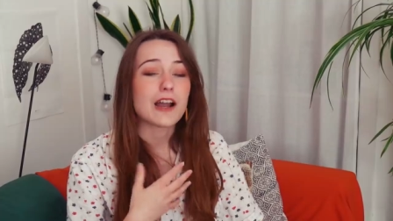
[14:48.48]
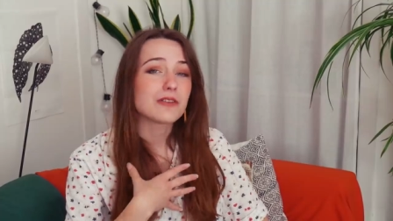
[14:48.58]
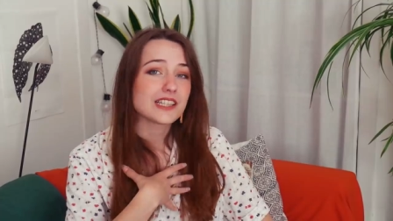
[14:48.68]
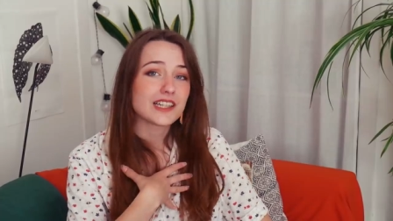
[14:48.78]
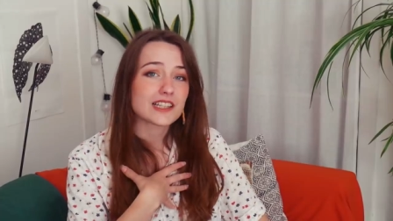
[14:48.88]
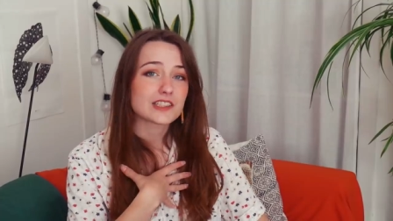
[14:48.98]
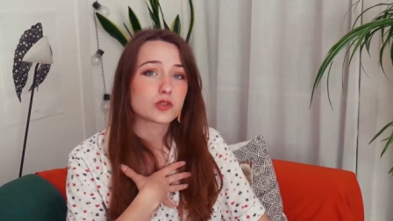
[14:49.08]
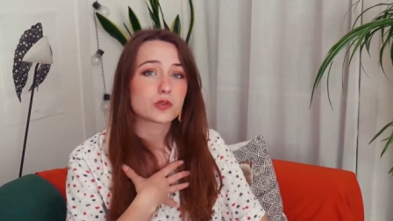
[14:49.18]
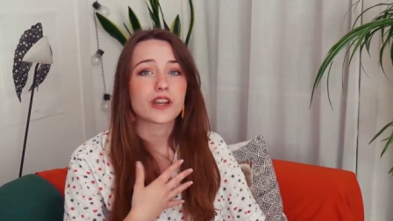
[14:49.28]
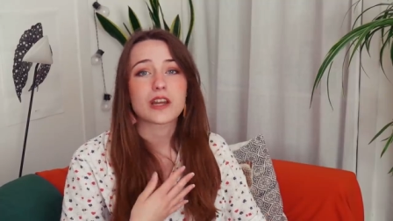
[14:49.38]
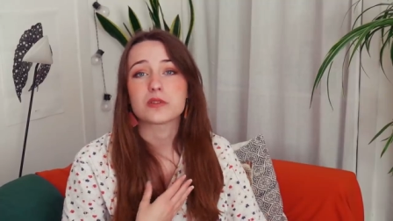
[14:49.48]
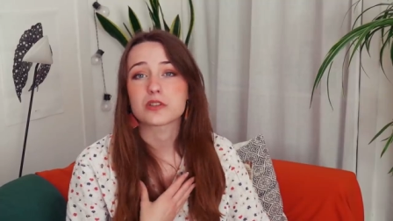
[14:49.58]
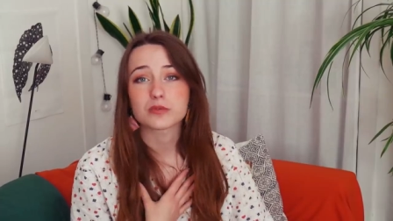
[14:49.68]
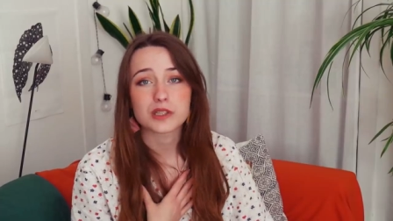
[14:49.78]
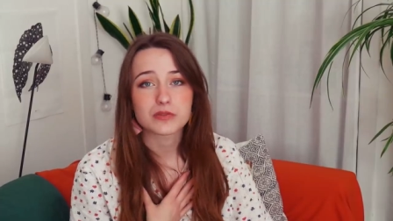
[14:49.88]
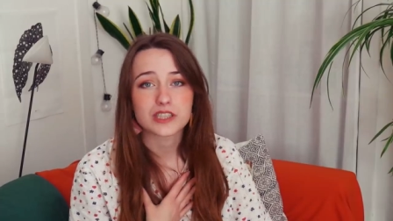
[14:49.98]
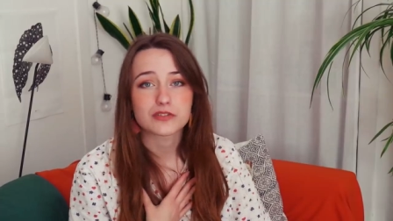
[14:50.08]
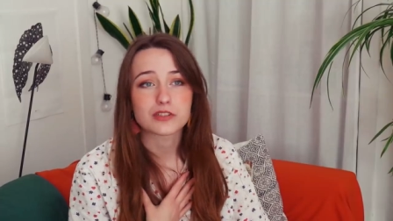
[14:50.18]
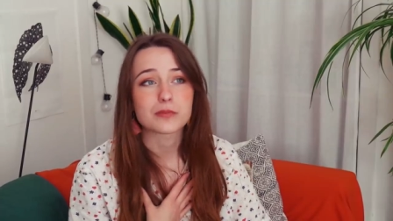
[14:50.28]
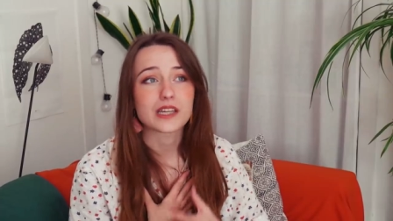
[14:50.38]
I really liked the story, it was a reread
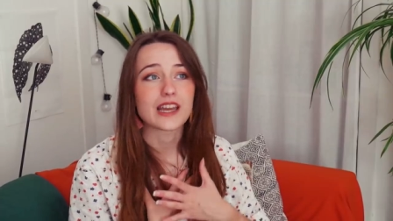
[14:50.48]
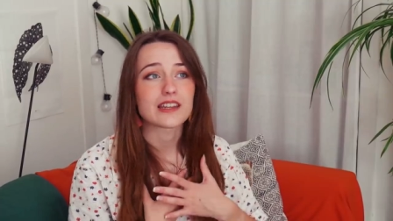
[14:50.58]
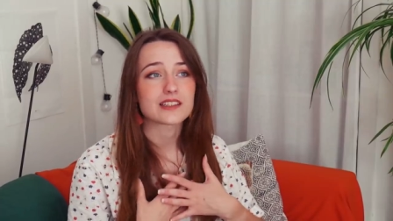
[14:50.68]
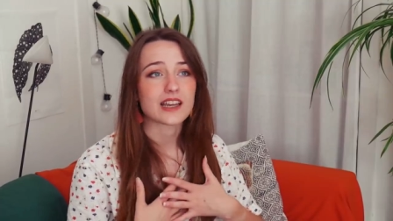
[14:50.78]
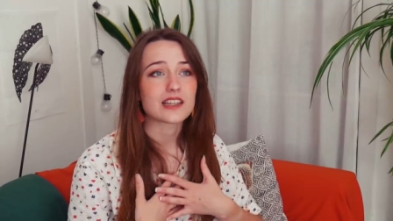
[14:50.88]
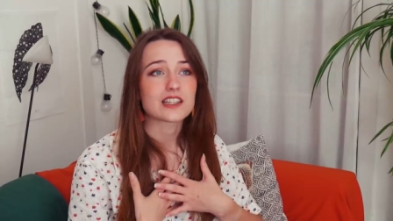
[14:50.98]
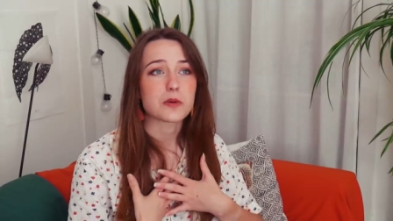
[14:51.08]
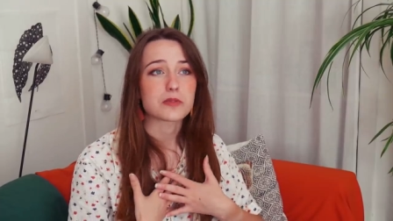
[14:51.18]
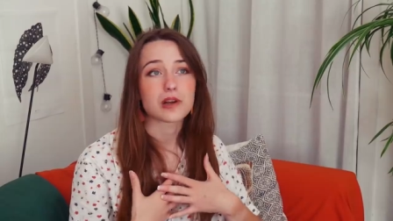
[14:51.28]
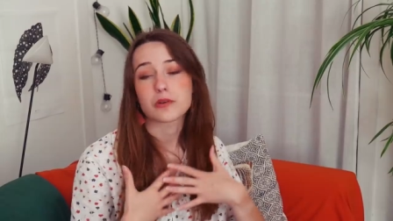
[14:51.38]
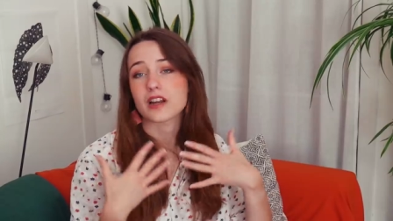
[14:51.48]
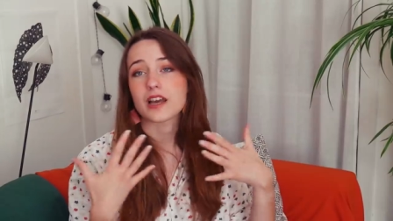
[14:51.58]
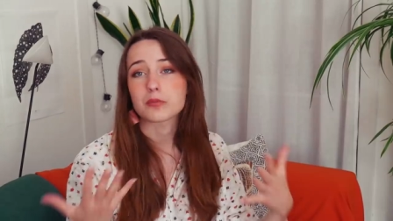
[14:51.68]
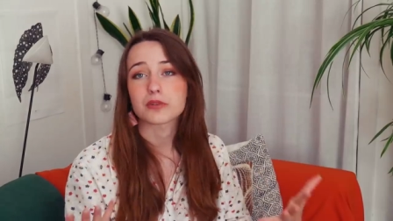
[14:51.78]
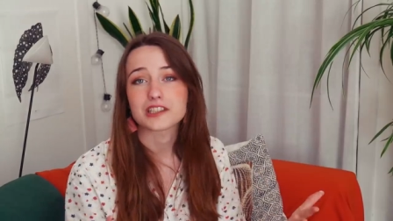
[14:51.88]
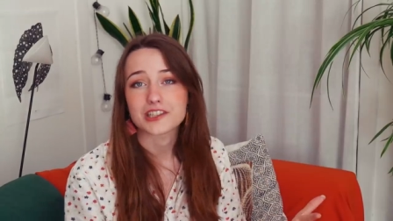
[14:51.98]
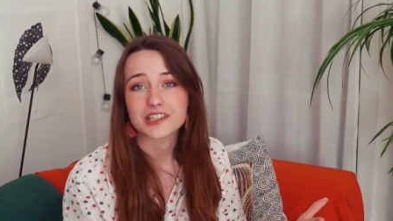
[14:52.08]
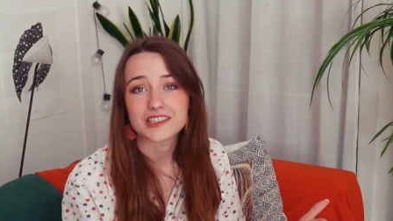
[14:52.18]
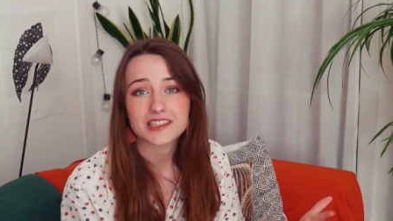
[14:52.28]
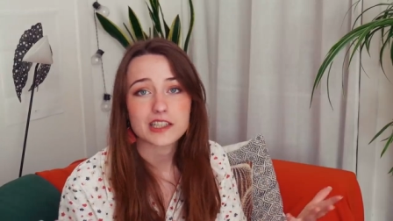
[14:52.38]
for me and the second time around I
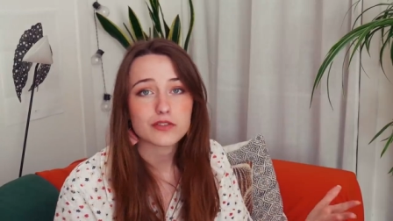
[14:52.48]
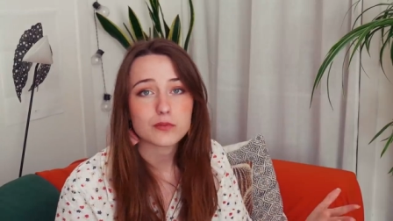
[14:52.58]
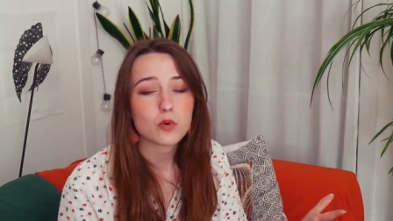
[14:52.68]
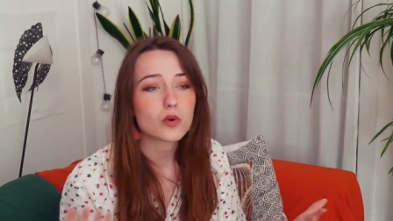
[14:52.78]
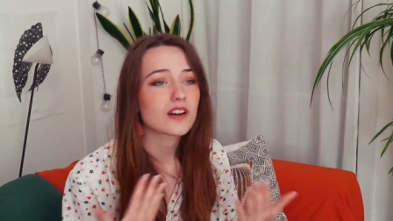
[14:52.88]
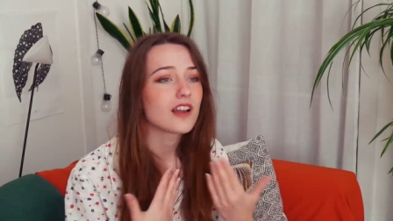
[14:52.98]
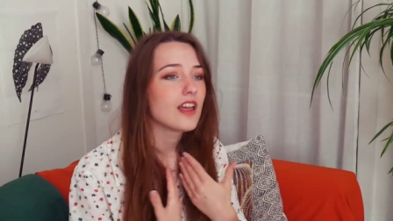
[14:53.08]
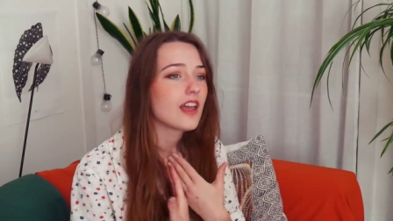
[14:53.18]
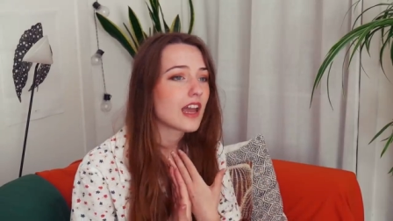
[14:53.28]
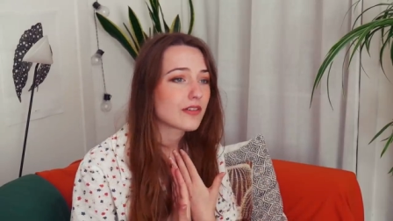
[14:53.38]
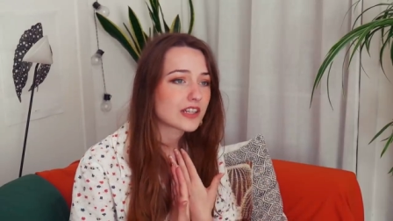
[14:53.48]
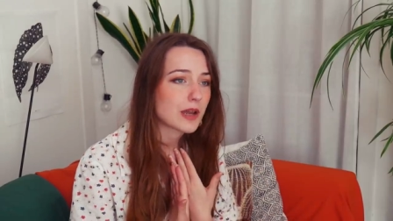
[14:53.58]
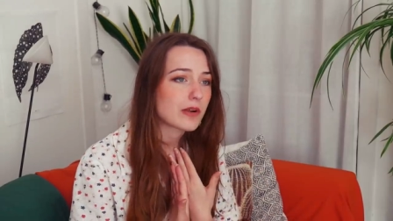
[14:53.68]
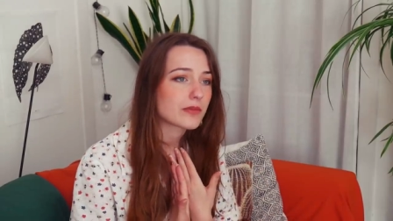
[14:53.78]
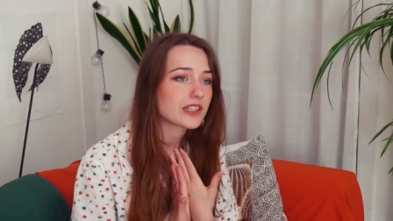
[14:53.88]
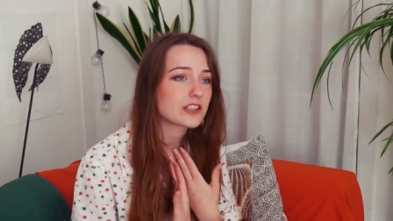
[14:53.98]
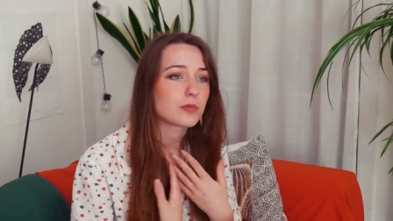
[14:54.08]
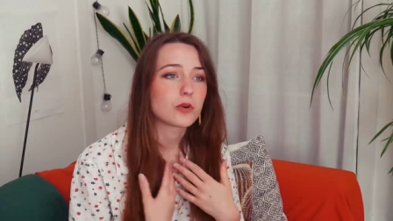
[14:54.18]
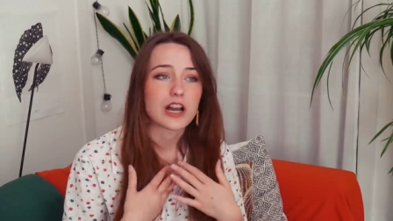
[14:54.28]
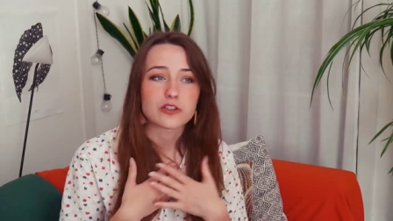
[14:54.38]
appreciated it even more. Every time I read this
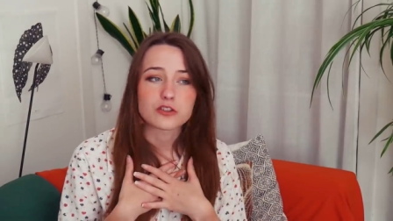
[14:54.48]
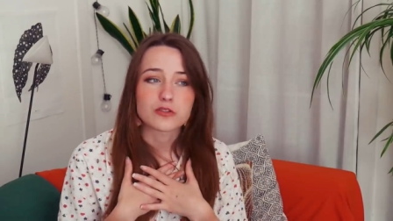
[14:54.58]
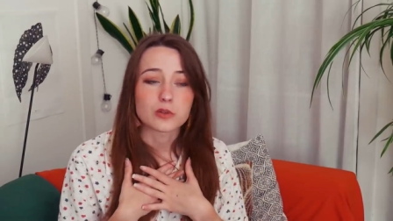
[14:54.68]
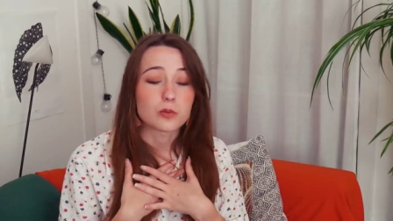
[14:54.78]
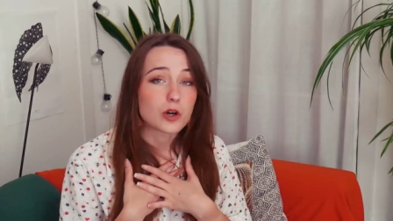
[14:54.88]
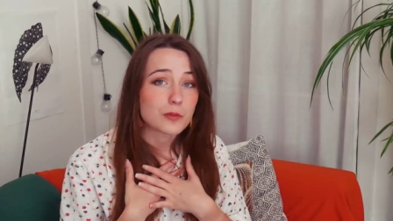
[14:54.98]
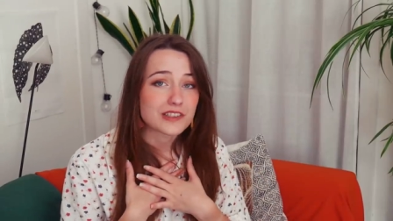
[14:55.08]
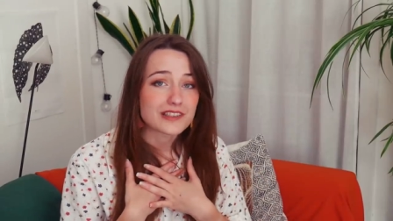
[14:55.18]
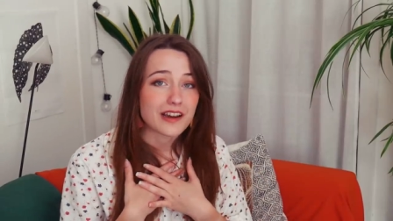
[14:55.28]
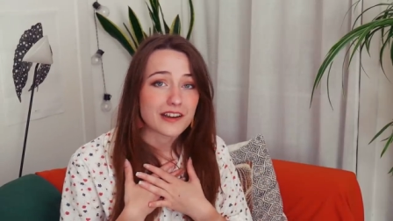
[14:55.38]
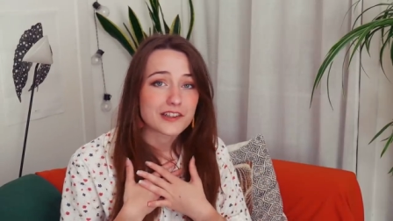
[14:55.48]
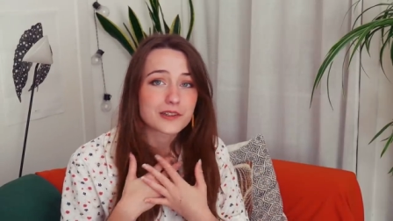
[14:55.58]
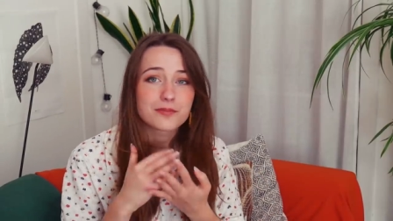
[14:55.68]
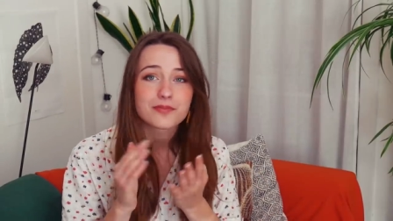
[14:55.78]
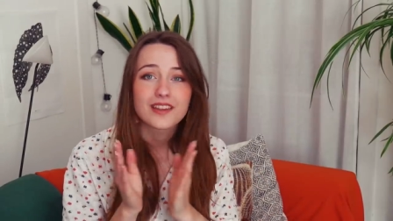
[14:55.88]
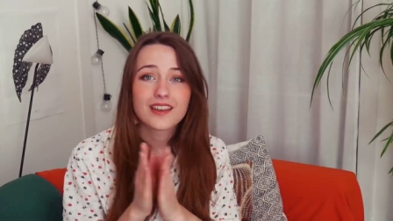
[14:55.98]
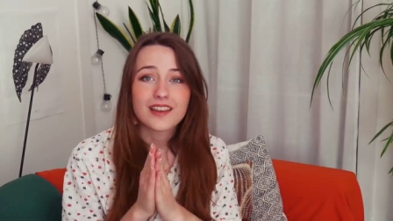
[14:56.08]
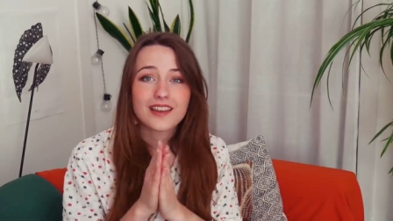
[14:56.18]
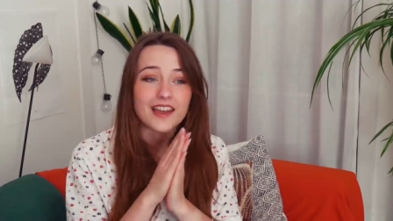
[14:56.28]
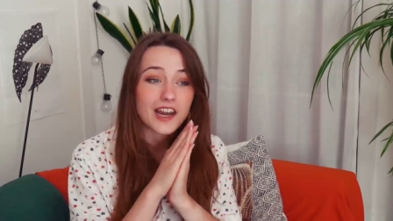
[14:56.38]
book I just feel warm inside
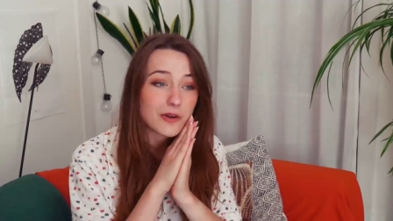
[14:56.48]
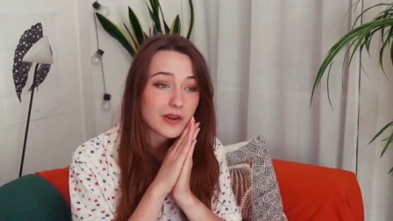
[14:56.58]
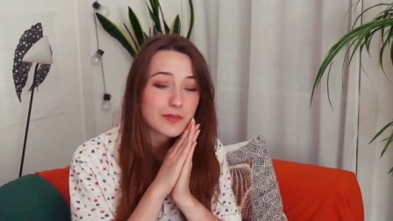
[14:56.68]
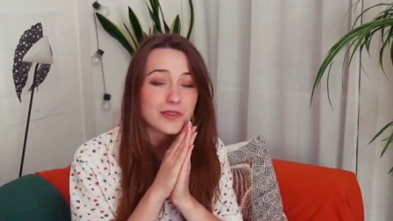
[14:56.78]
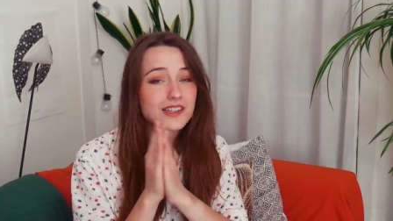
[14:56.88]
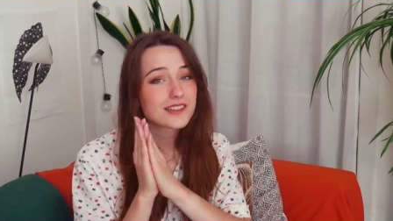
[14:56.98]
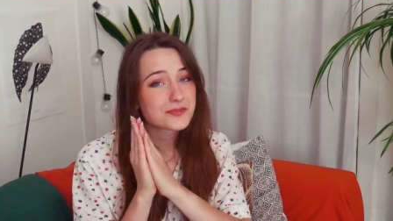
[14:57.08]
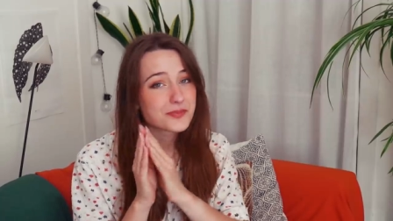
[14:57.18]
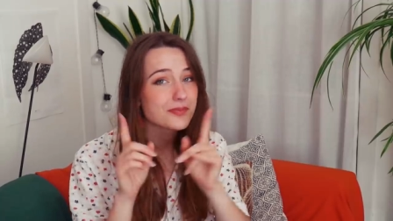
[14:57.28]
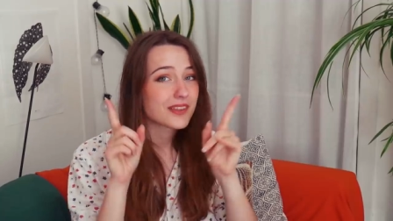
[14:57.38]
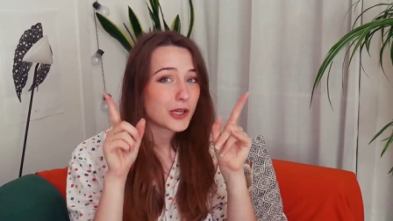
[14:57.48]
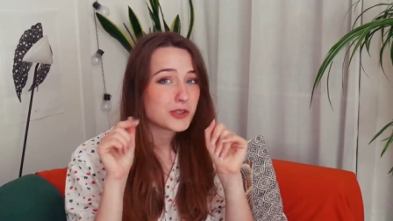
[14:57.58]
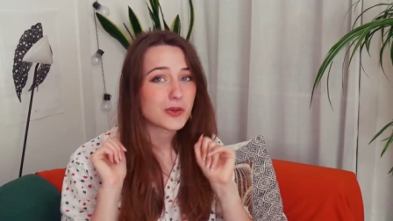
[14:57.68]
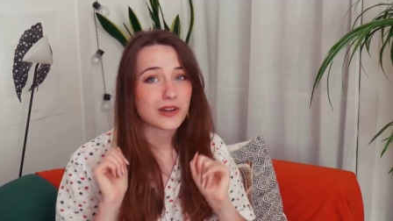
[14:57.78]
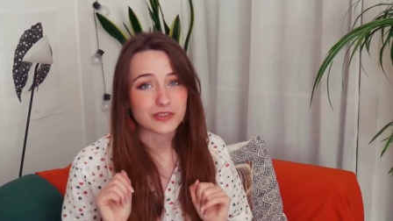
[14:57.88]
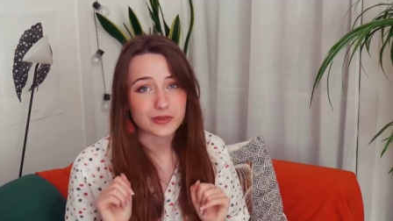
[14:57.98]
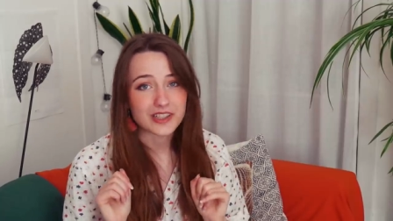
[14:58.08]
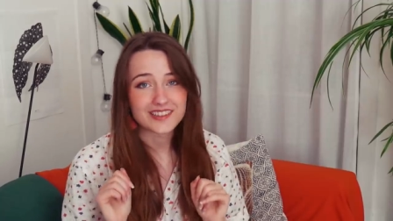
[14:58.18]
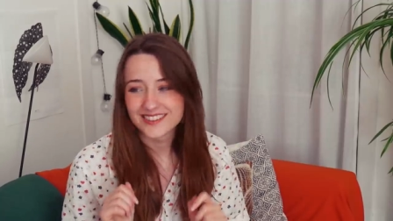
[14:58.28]
and I recommend it to everyone.